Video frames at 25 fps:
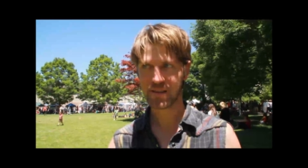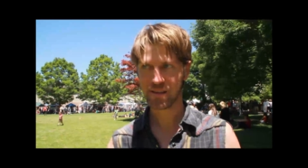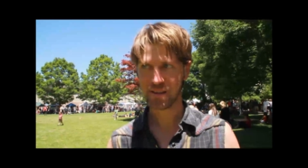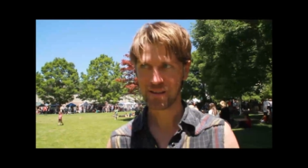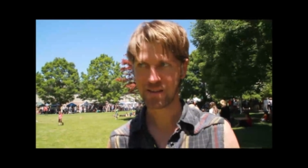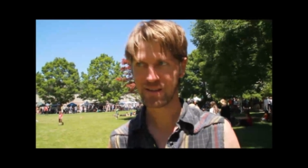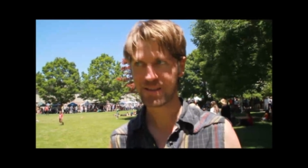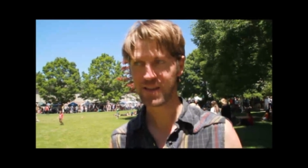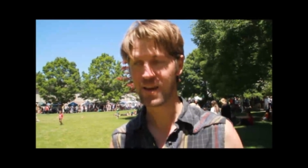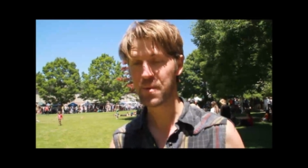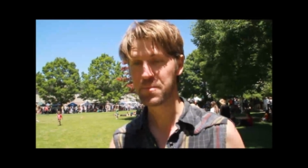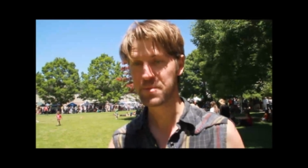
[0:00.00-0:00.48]

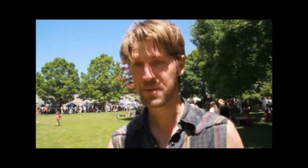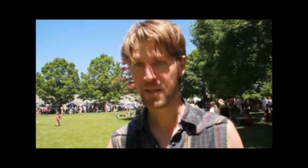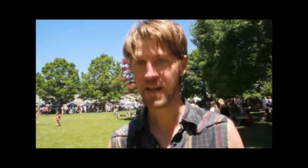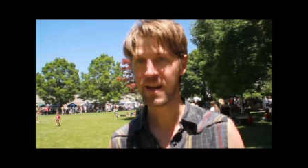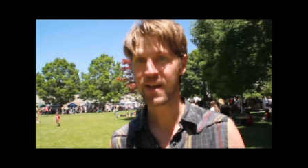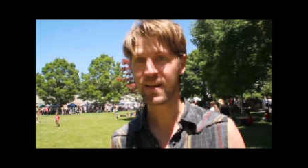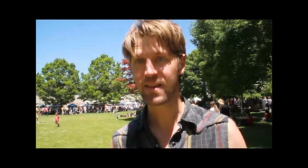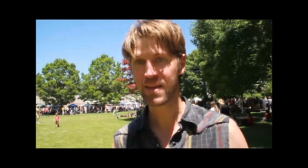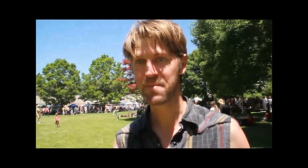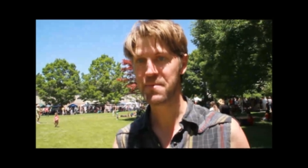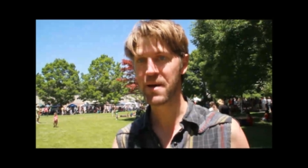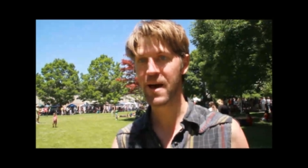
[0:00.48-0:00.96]
it's
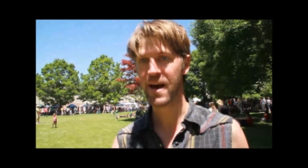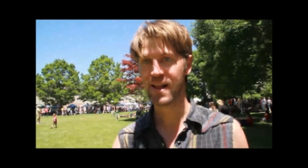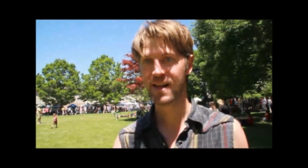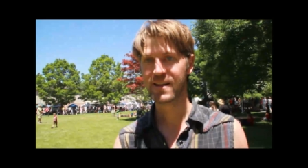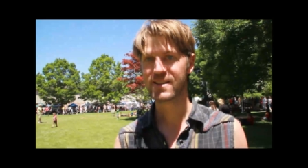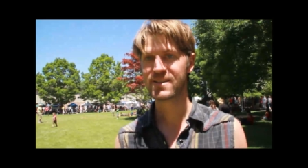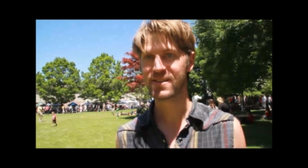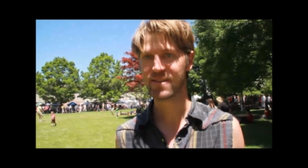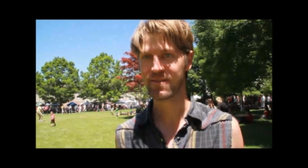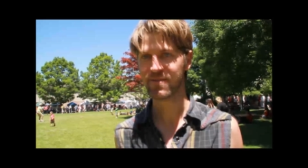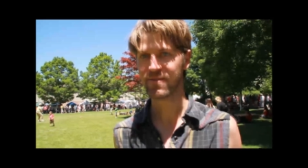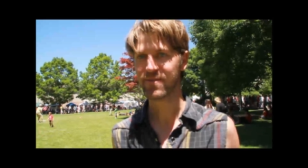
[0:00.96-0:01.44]
upsetting the
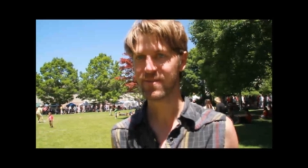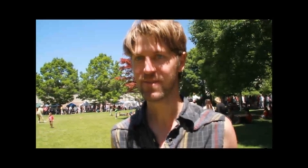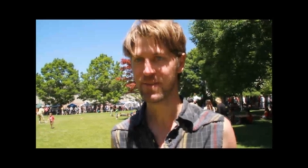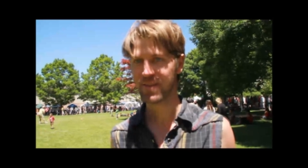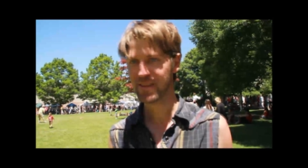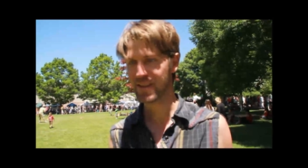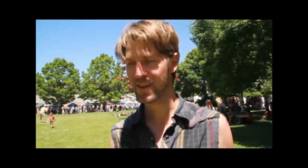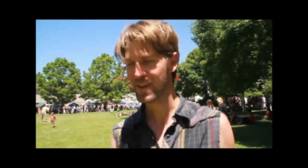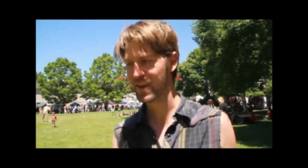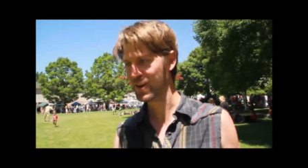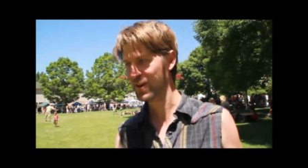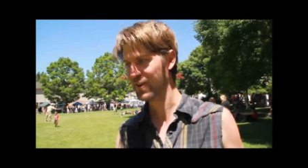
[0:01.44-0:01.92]
balance of
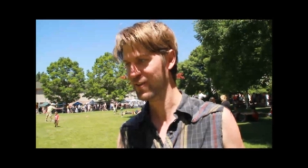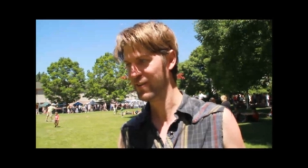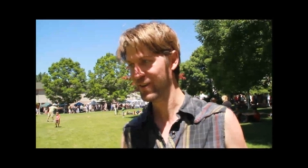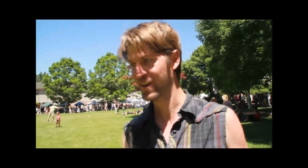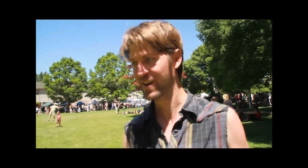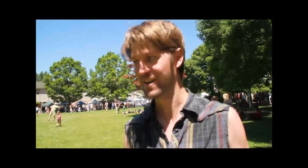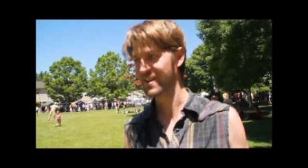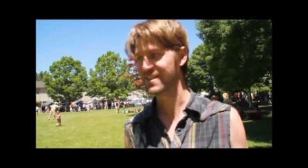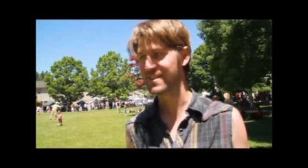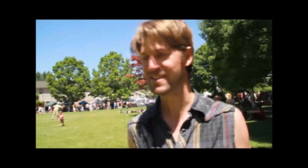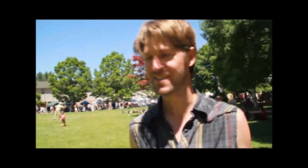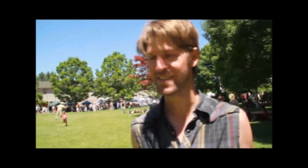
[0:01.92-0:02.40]
the
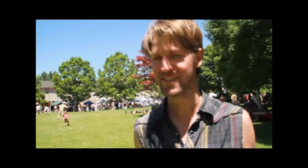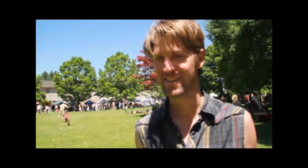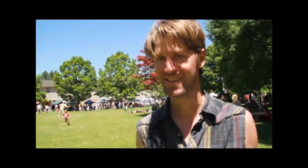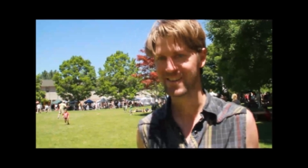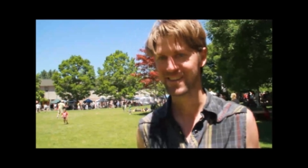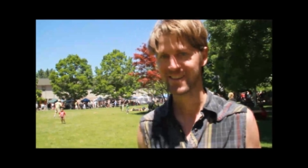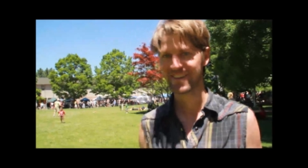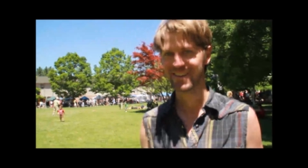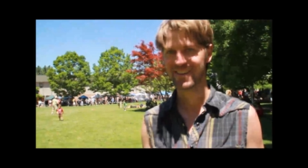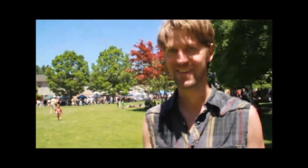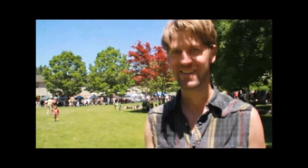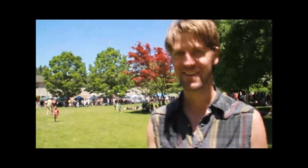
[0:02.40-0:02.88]
universe. it's out
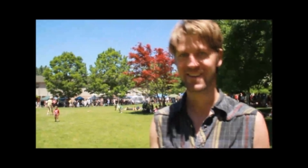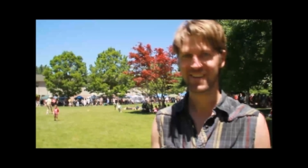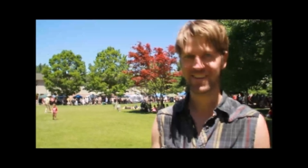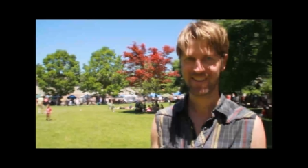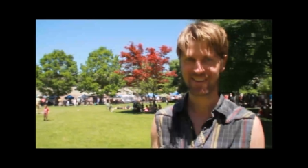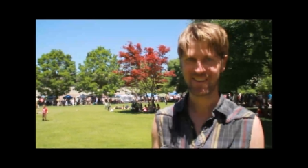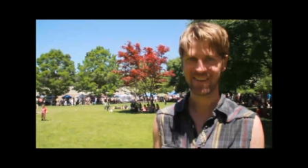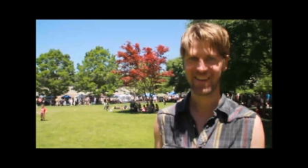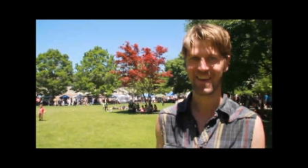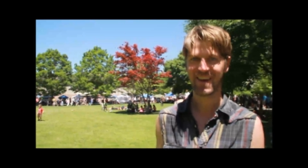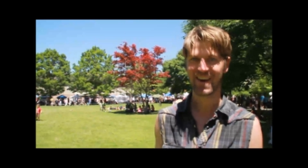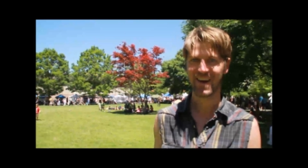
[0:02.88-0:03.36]
of whack.
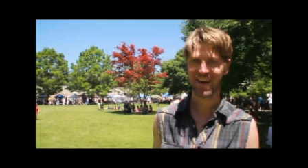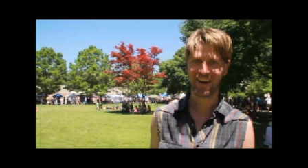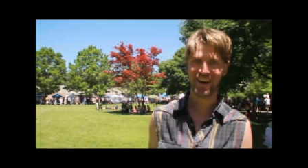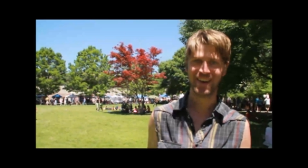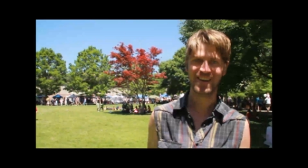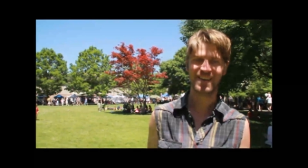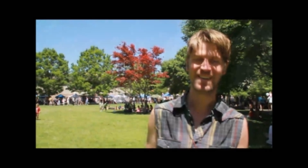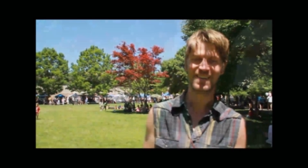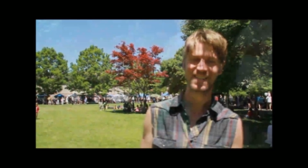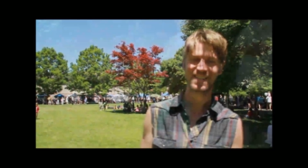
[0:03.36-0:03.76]
Yeah.